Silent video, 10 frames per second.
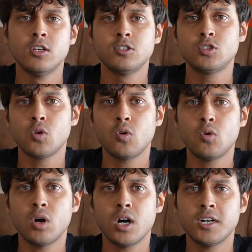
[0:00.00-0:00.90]

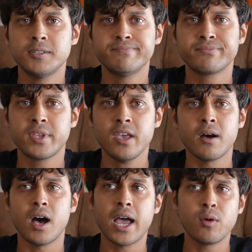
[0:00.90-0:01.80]
So
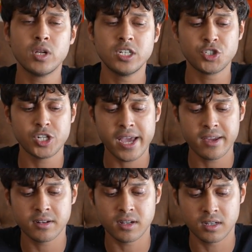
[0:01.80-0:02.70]
I will
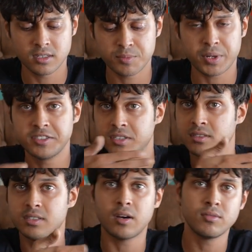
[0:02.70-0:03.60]
share the
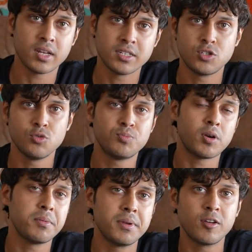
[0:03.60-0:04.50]
prices down, as you
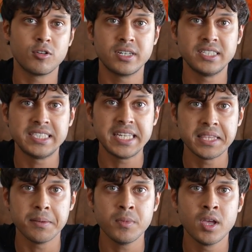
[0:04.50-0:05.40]
probably already
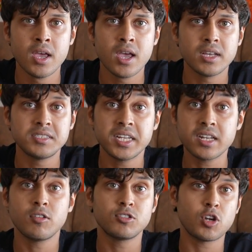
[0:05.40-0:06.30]
seen them. Stick
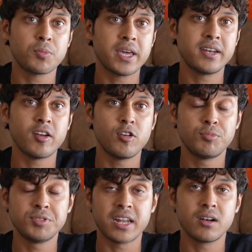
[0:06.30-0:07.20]
around to the Top Gear Interview
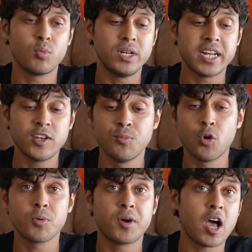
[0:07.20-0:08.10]
YouTube channel. We'll tell you
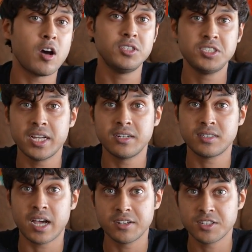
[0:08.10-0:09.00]
more about how these
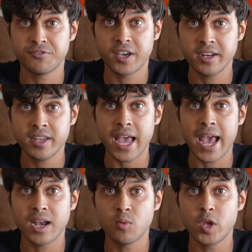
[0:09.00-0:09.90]
tires are faring.
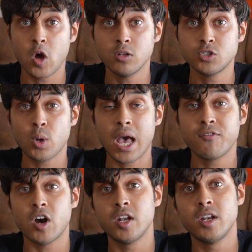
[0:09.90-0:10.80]
And we also
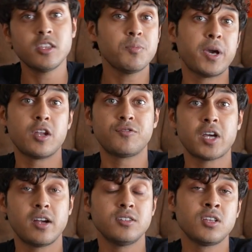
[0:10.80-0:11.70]
have another pair of
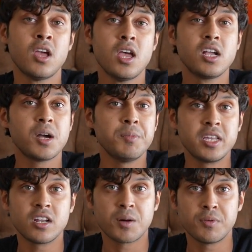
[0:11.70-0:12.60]
tires coming
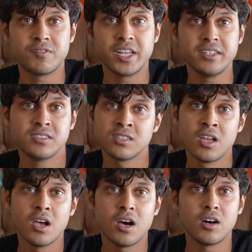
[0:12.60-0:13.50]
in a couple of days.
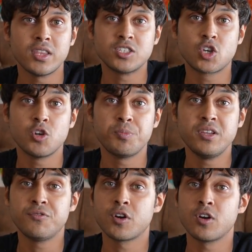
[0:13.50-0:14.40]
That's going to
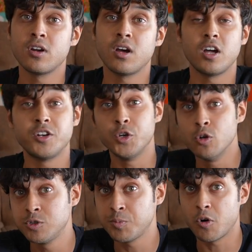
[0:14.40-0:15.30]
be for a
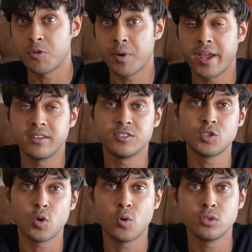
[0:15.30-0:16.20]
dual sport bike.
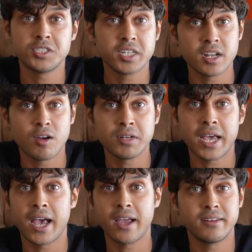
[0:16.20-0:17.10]
So stick around
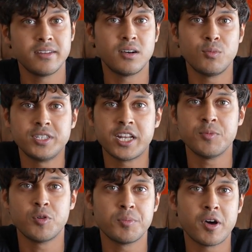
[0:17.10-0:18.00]
and we'll tell
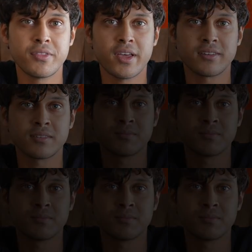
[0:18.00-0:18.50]
you more about that.